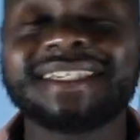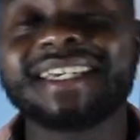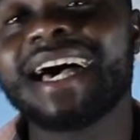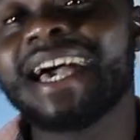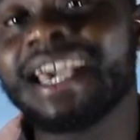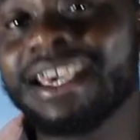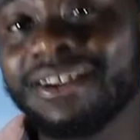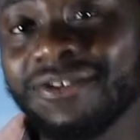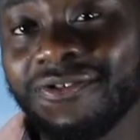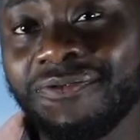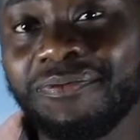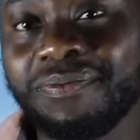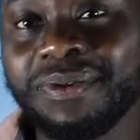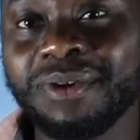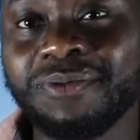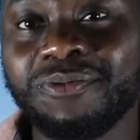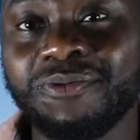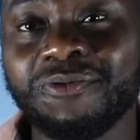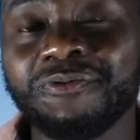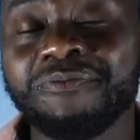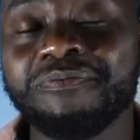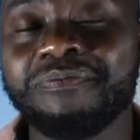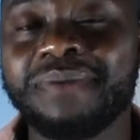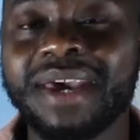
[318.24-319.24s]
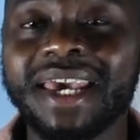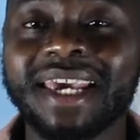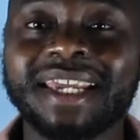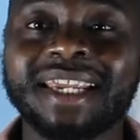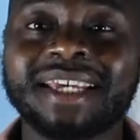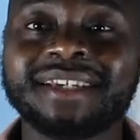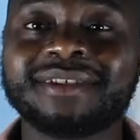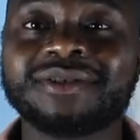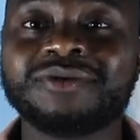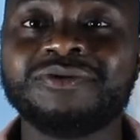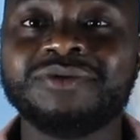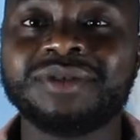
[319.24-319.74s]
tired of people making
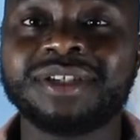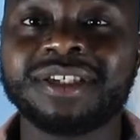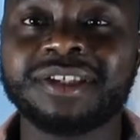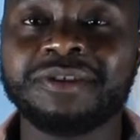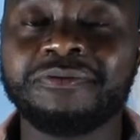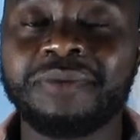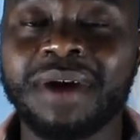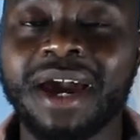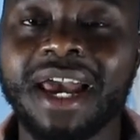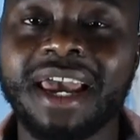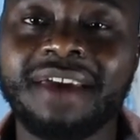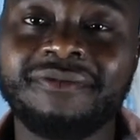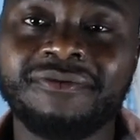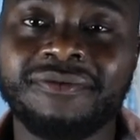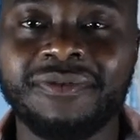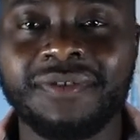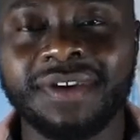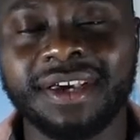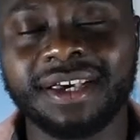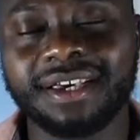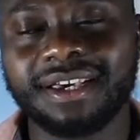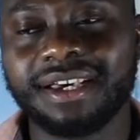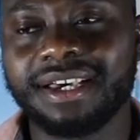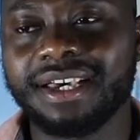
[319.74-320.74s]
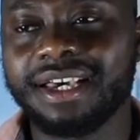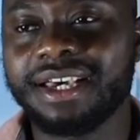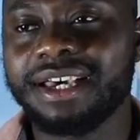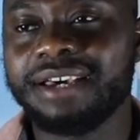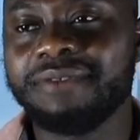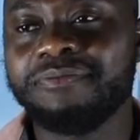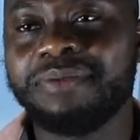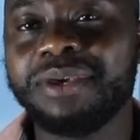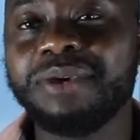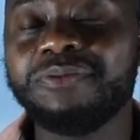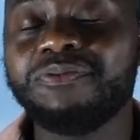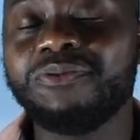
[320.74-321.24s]
excuses about everything.
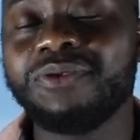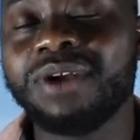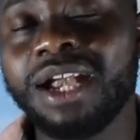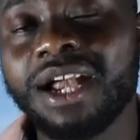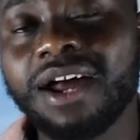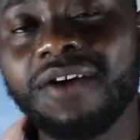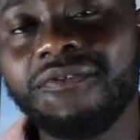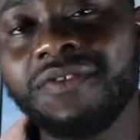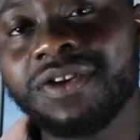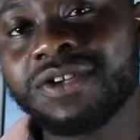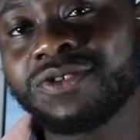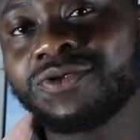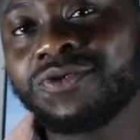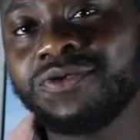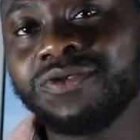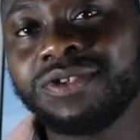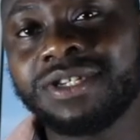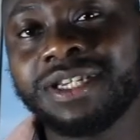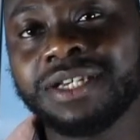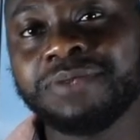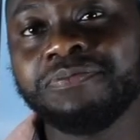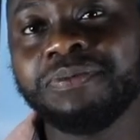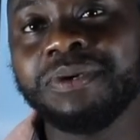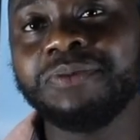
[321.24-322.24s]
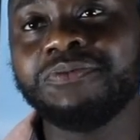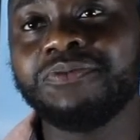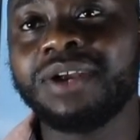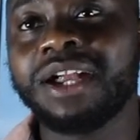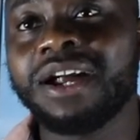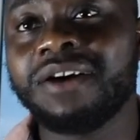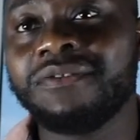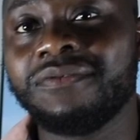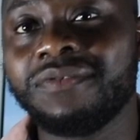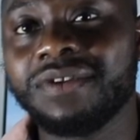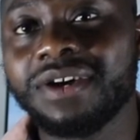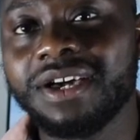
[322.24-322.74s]
People love excuses. People
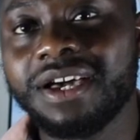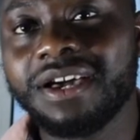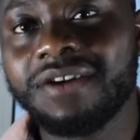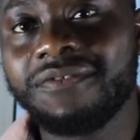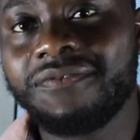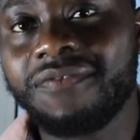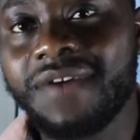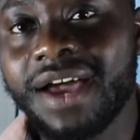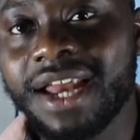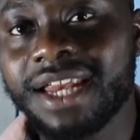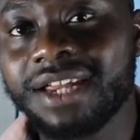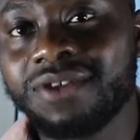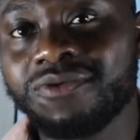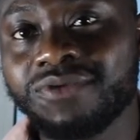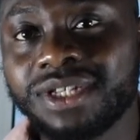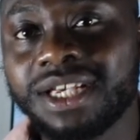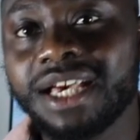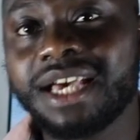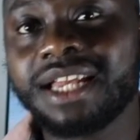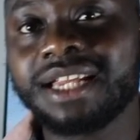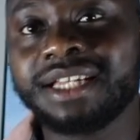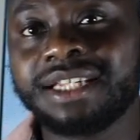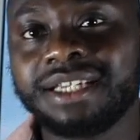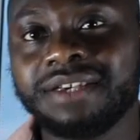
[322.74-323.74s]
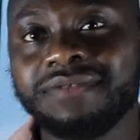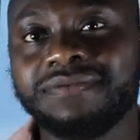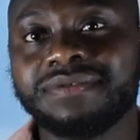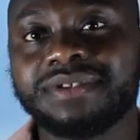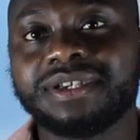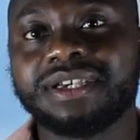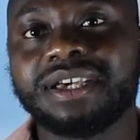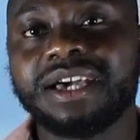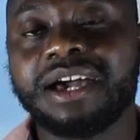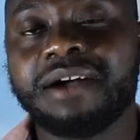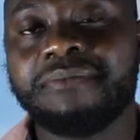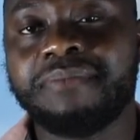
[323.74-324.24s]
love finding
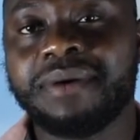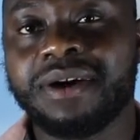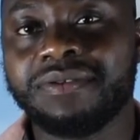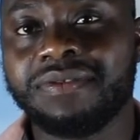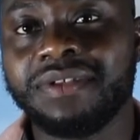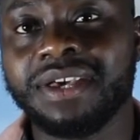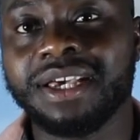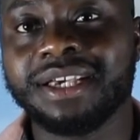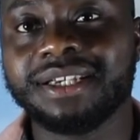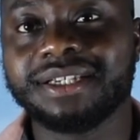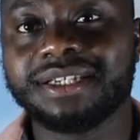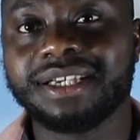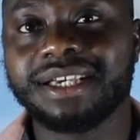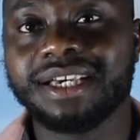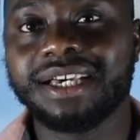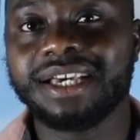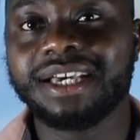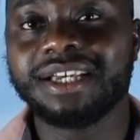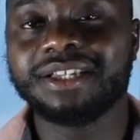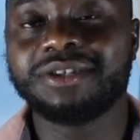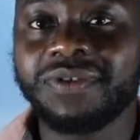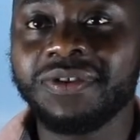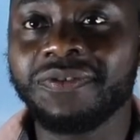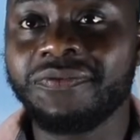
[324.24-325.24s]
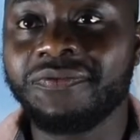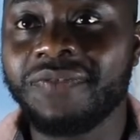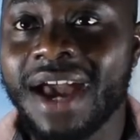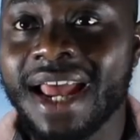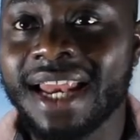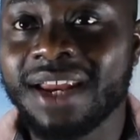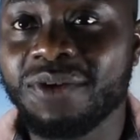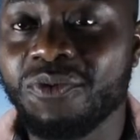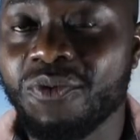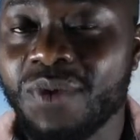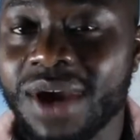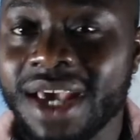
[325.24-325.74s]
alternatives about things, to
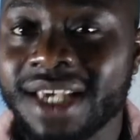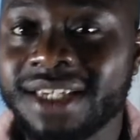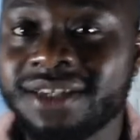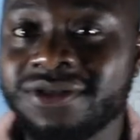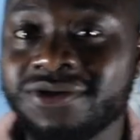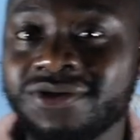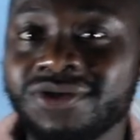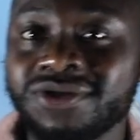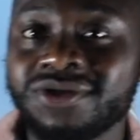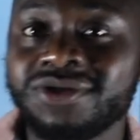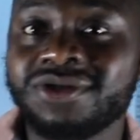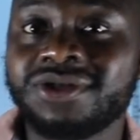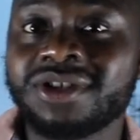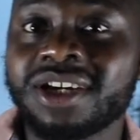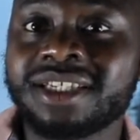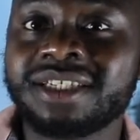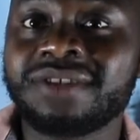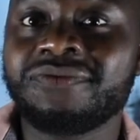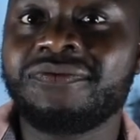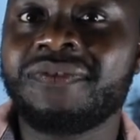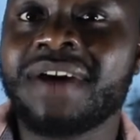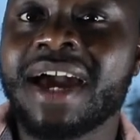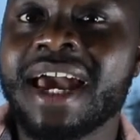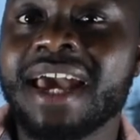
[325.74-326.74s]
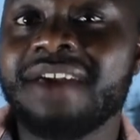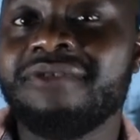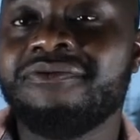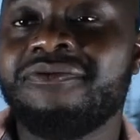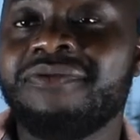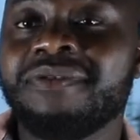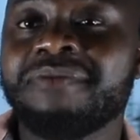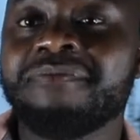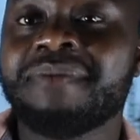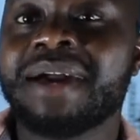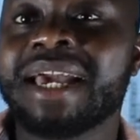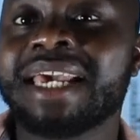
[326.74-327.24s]
find a way to just justify
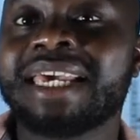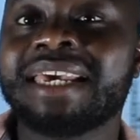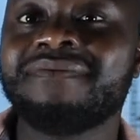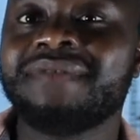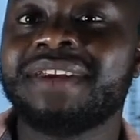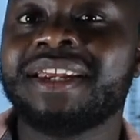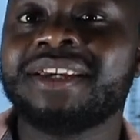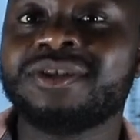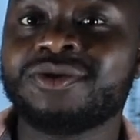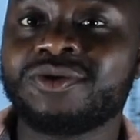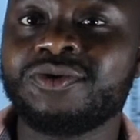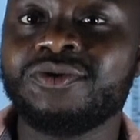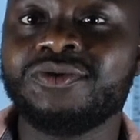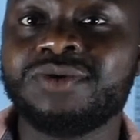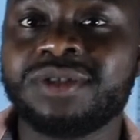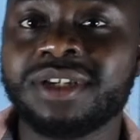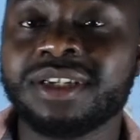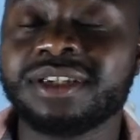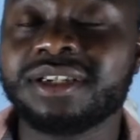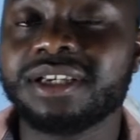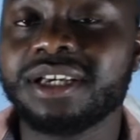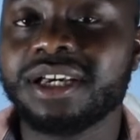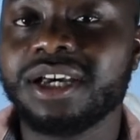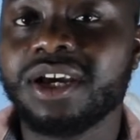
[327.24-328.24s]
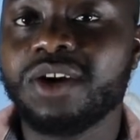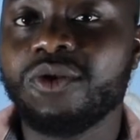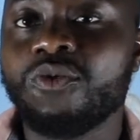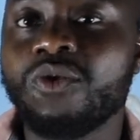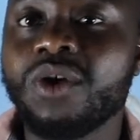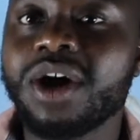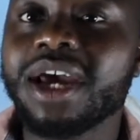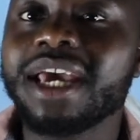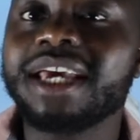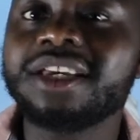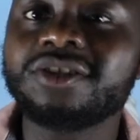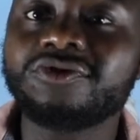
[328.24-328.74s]
everything by giving excuses.
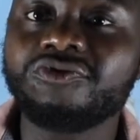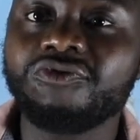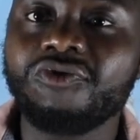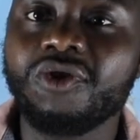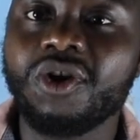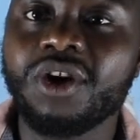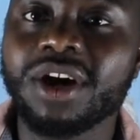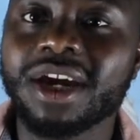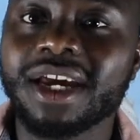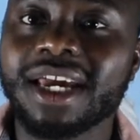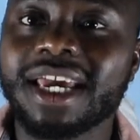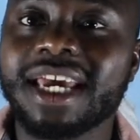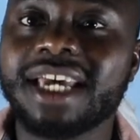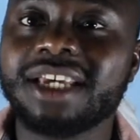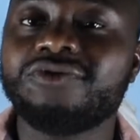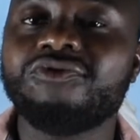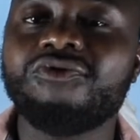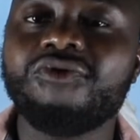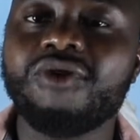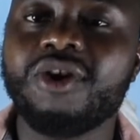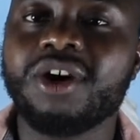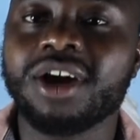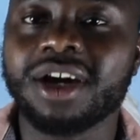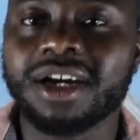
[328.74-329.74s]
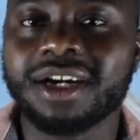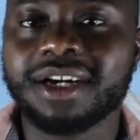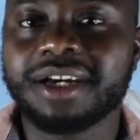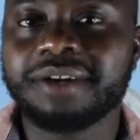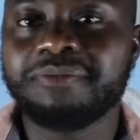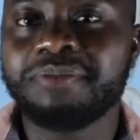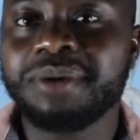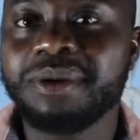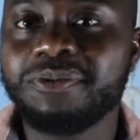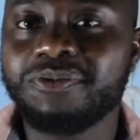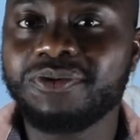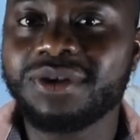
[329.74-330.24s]
What is wrong is wrong.
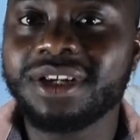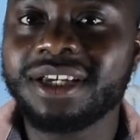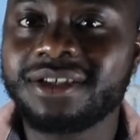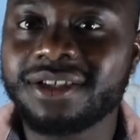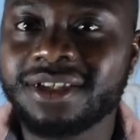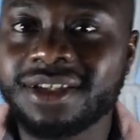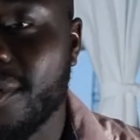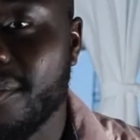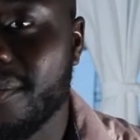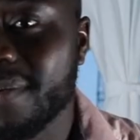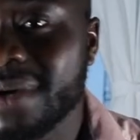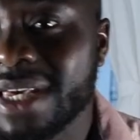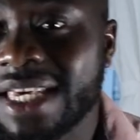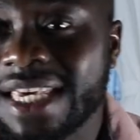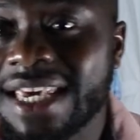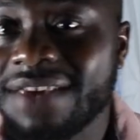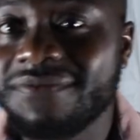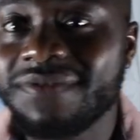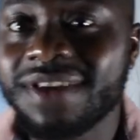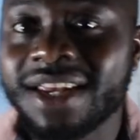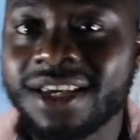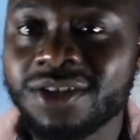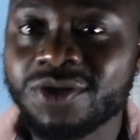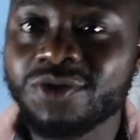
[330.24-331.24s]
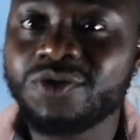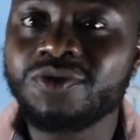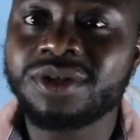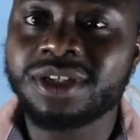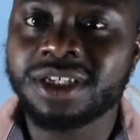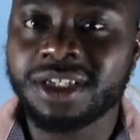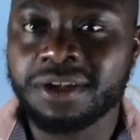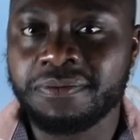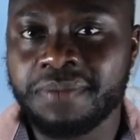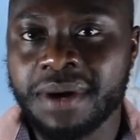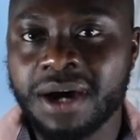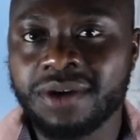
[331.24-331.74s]
People need to stop giving
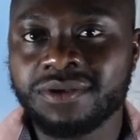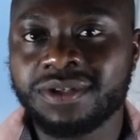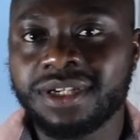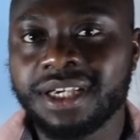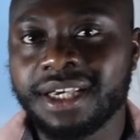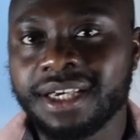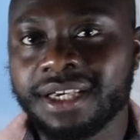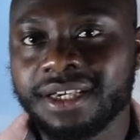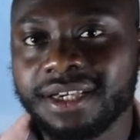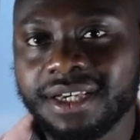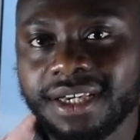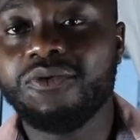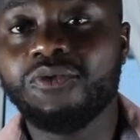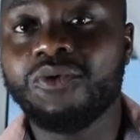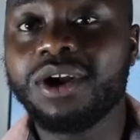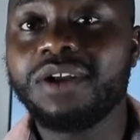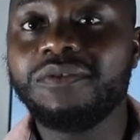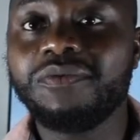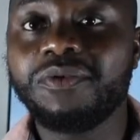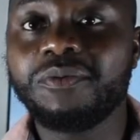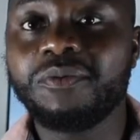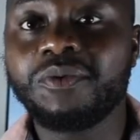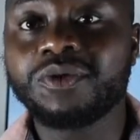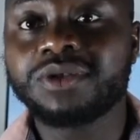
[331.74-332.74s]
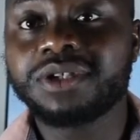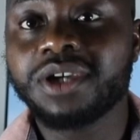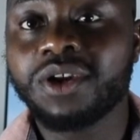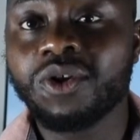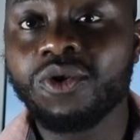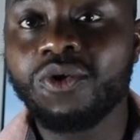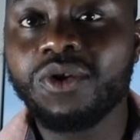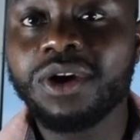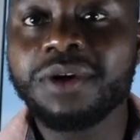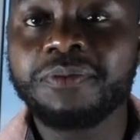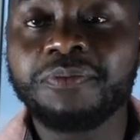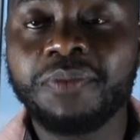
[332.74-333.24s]
excuses about it. One of the most
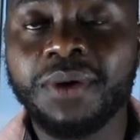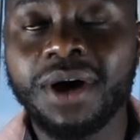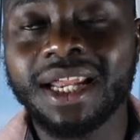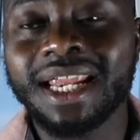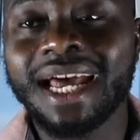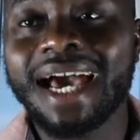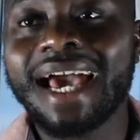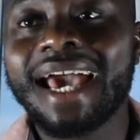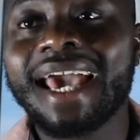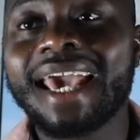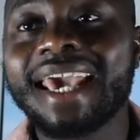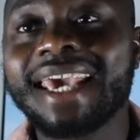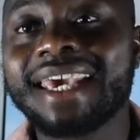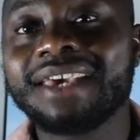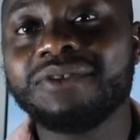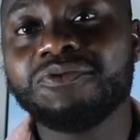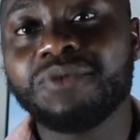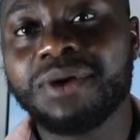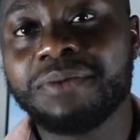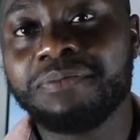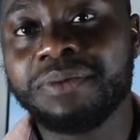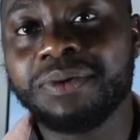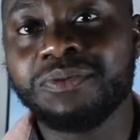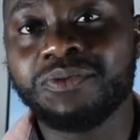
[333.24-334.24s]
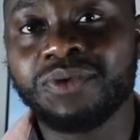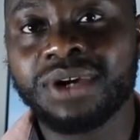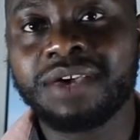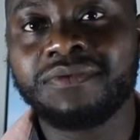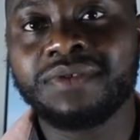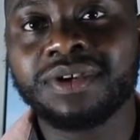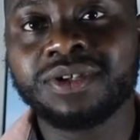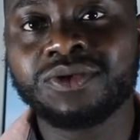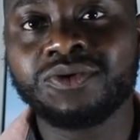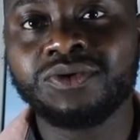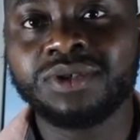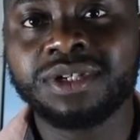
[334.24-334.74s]
annoying part I hate when people give
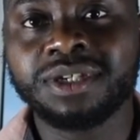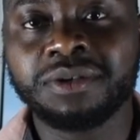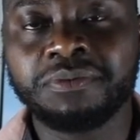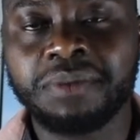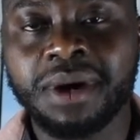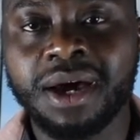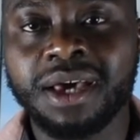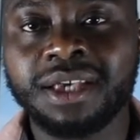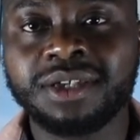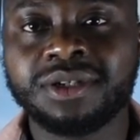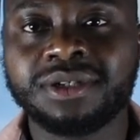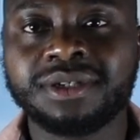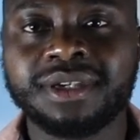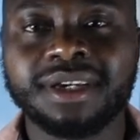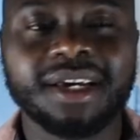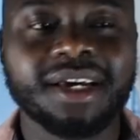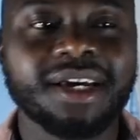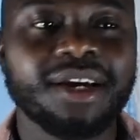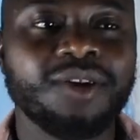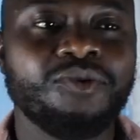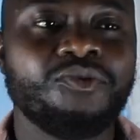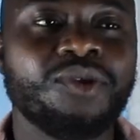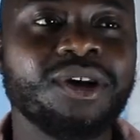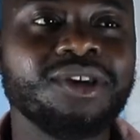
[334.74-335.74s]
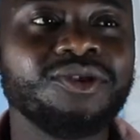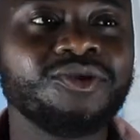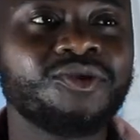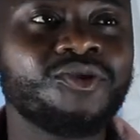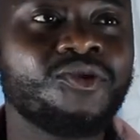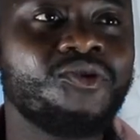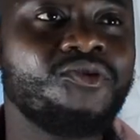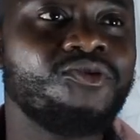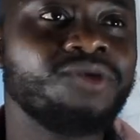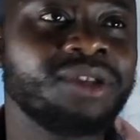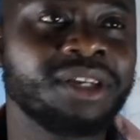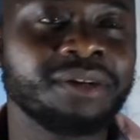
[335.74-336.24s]
excuses about is when you
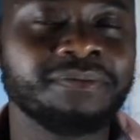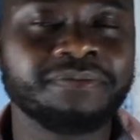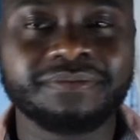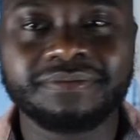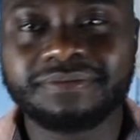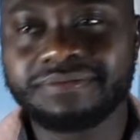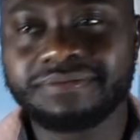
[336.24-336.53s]
call them.